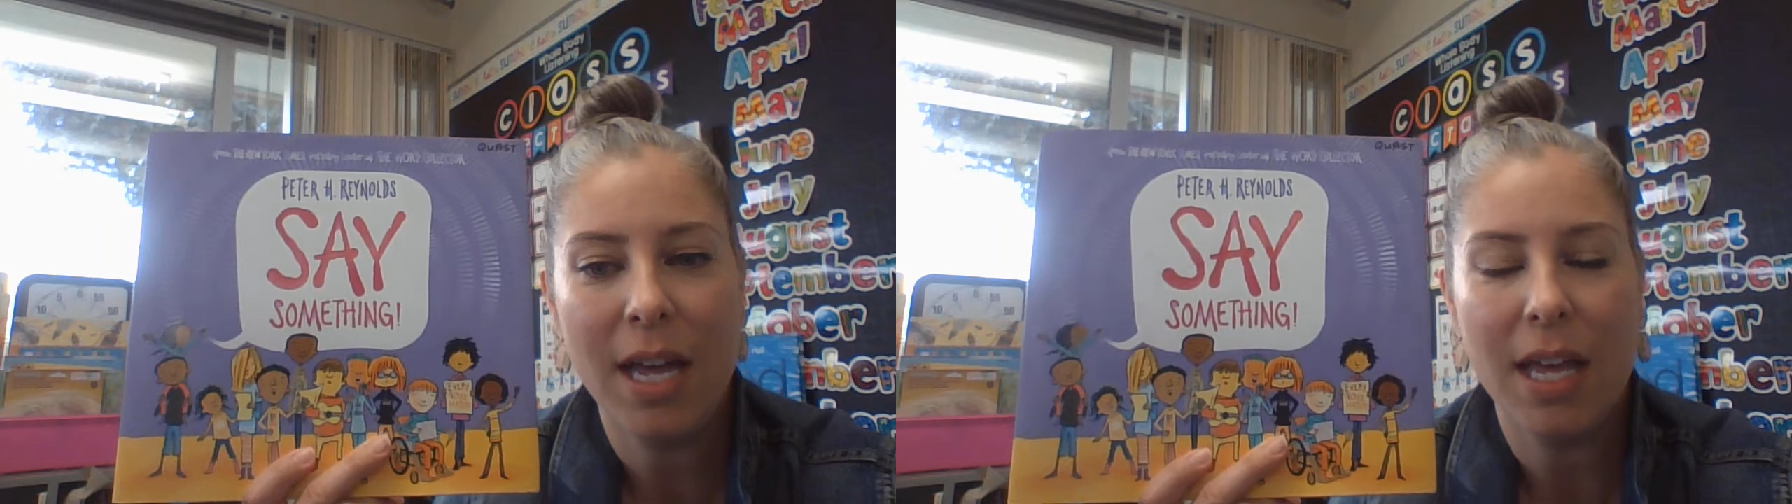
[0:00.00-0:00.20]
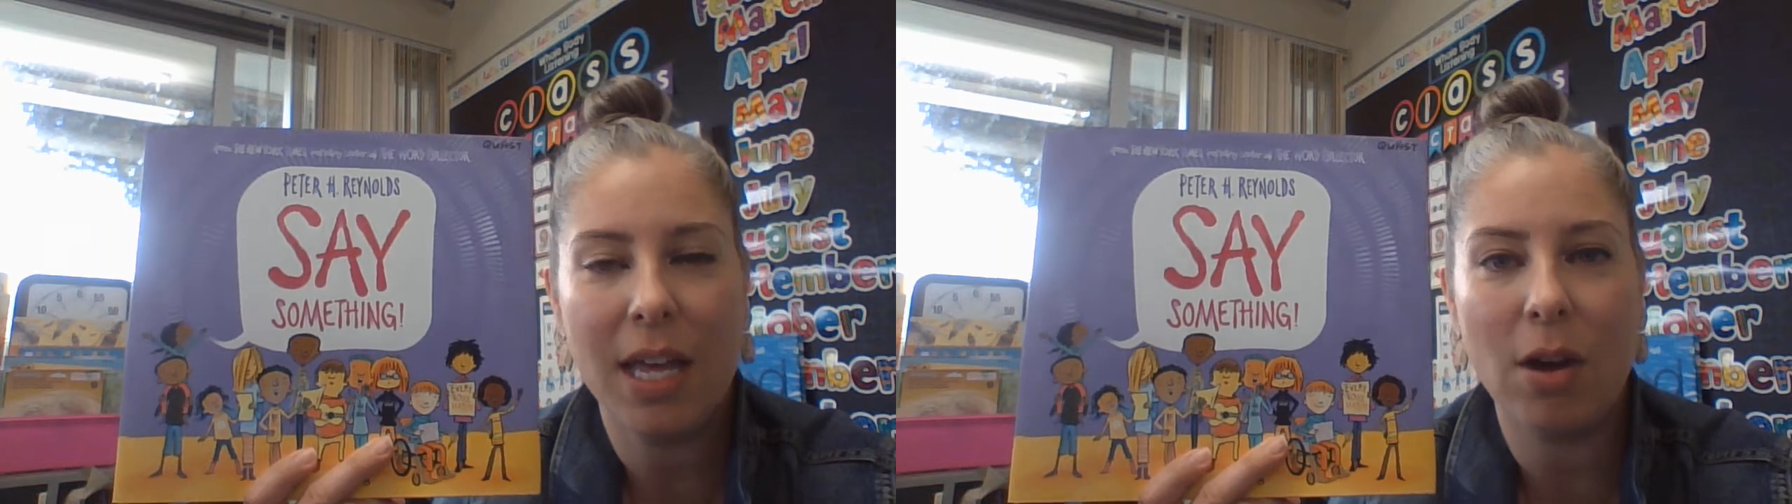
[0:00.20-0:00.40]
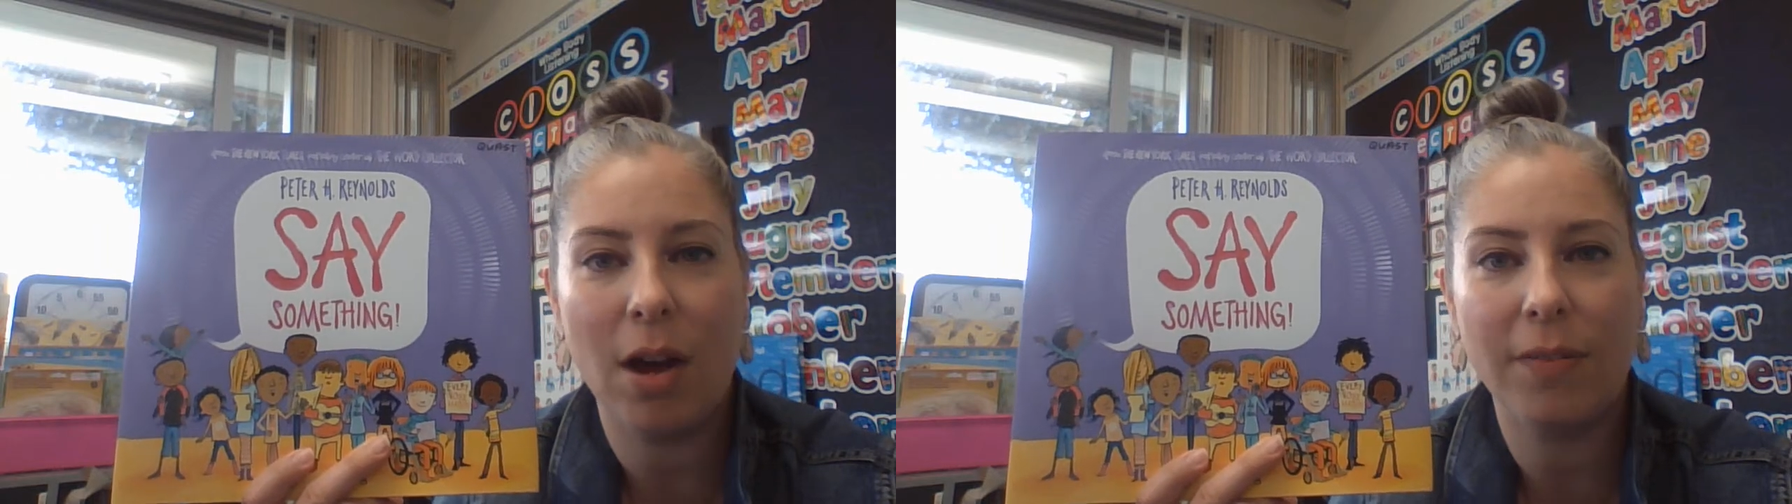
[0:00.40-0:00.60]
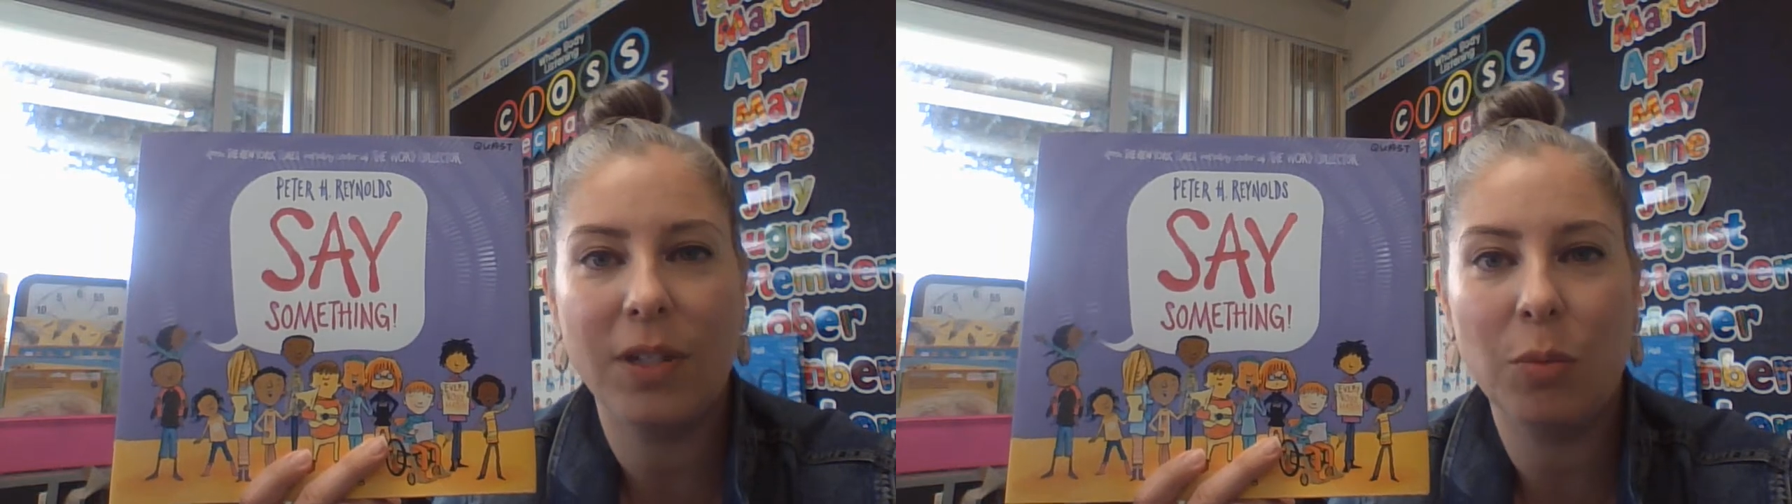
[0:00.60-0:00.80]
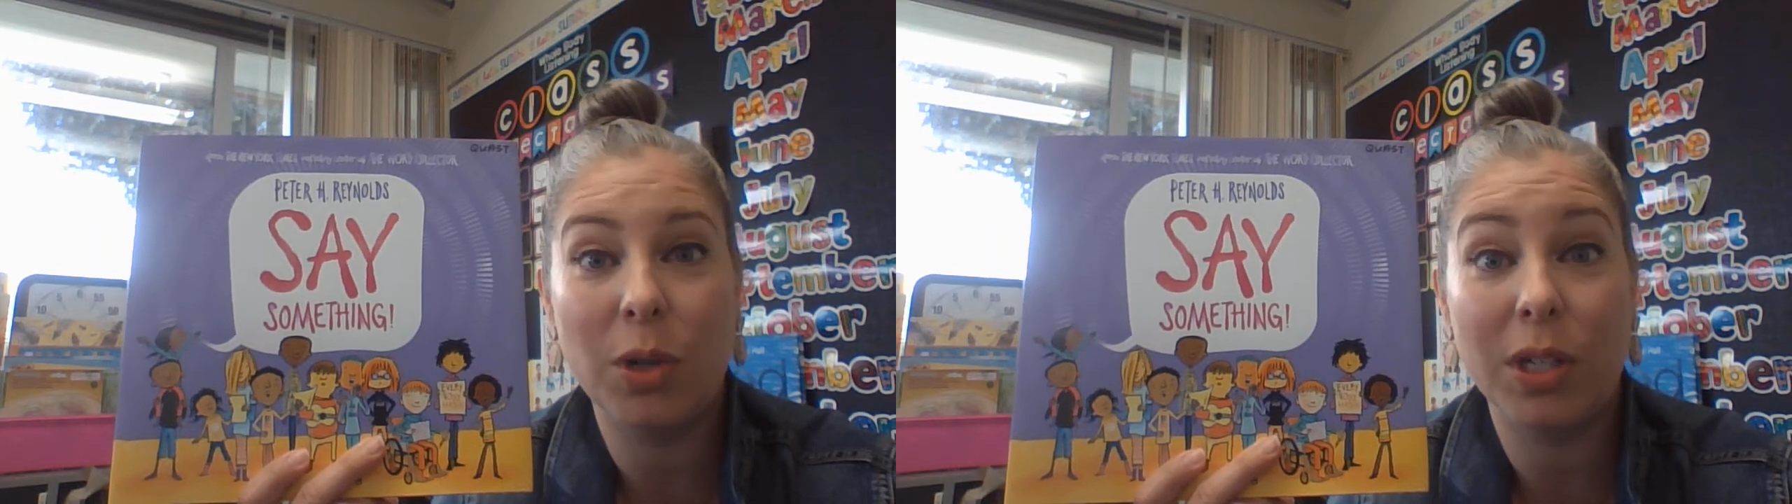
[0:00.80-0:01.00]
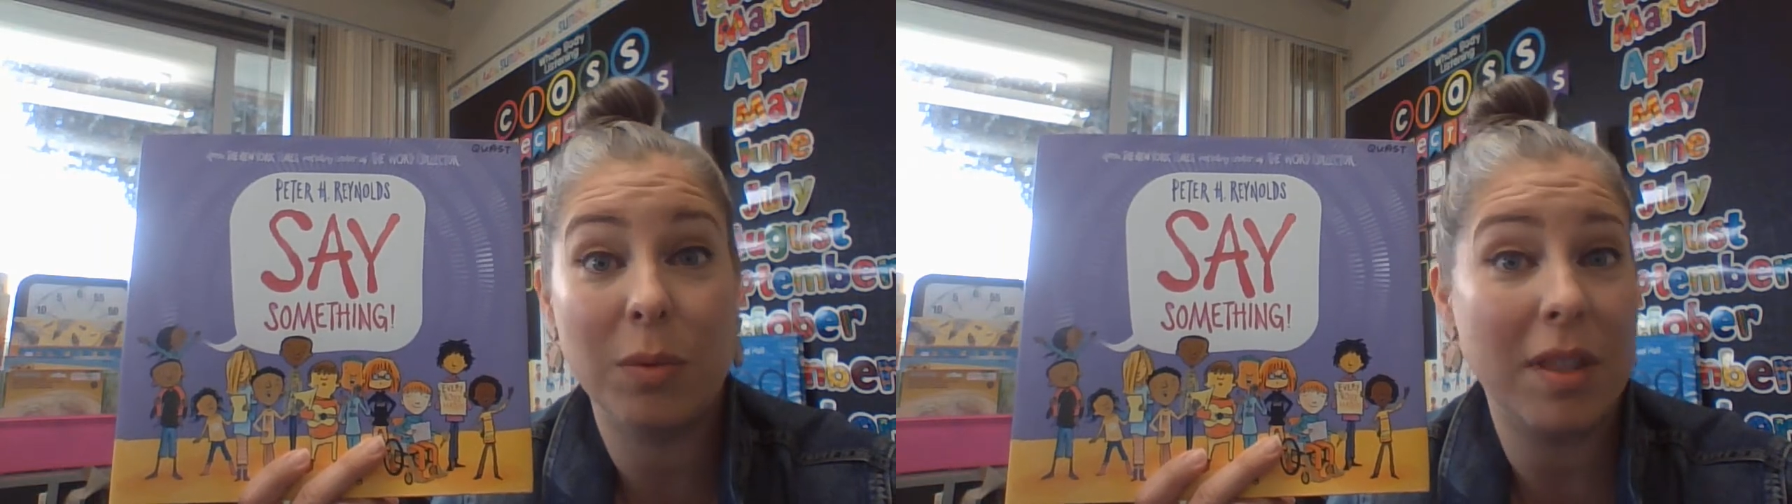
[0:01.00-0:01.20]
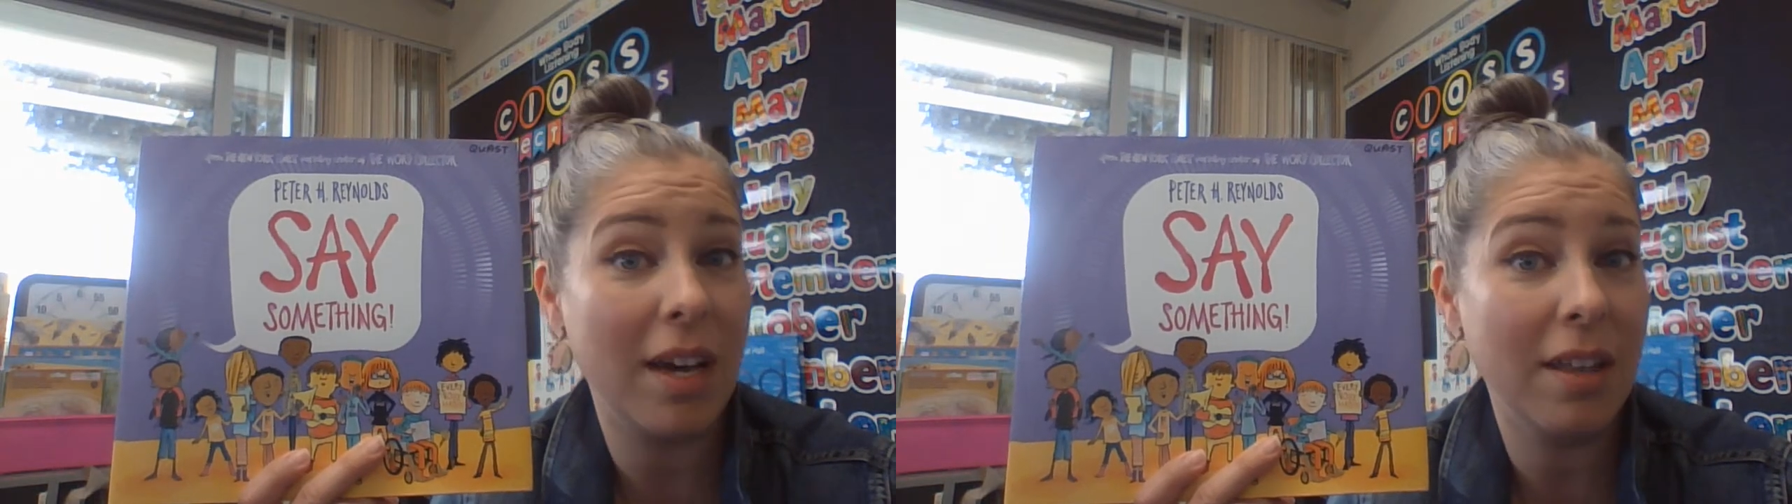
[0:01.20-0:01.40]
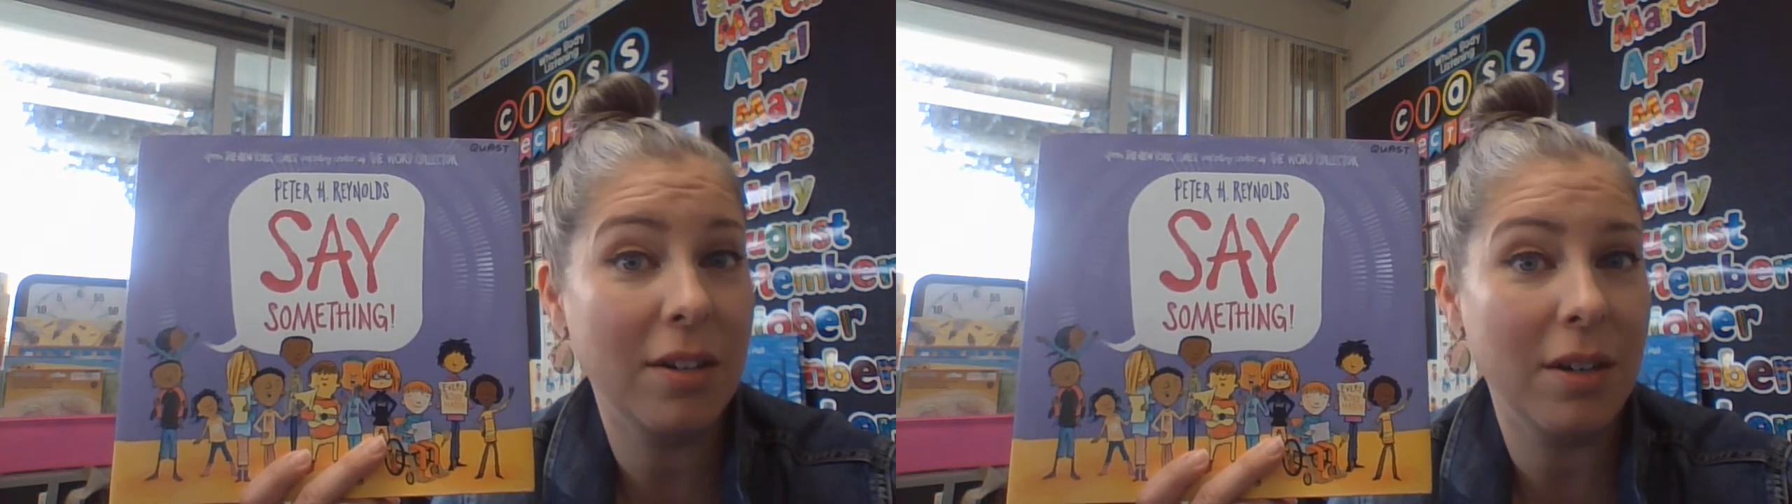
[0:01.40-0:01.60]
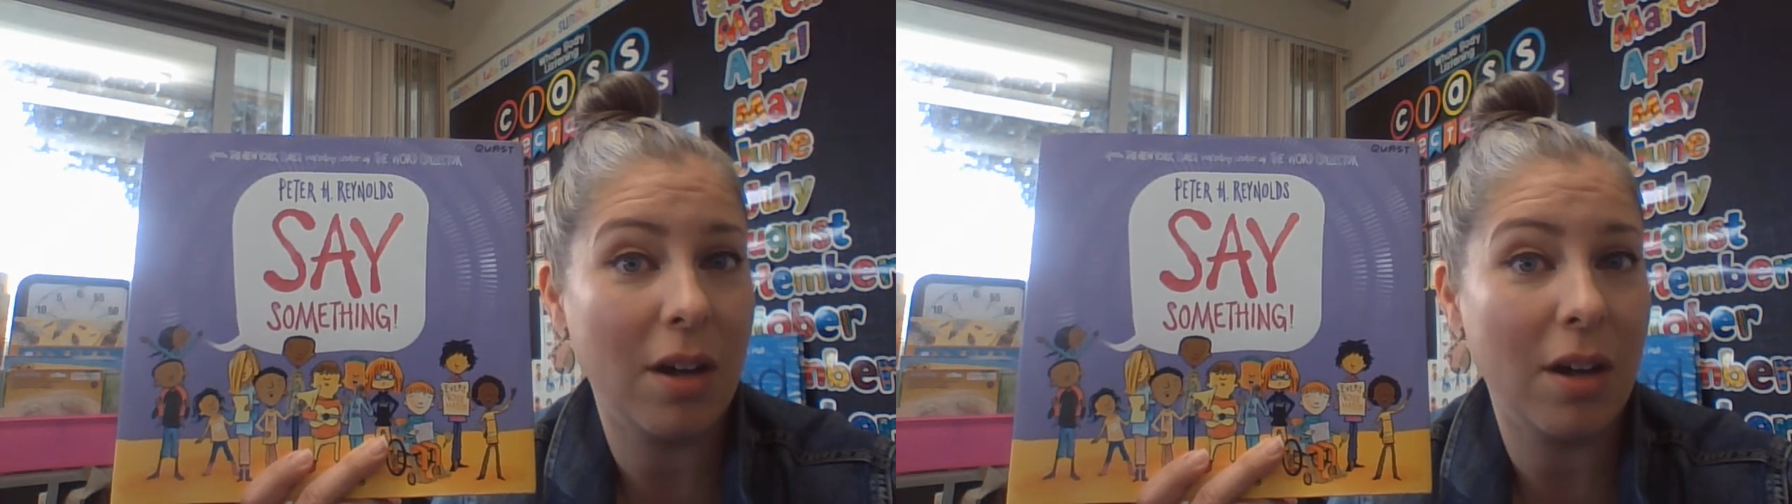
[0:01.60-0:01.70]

He often works with other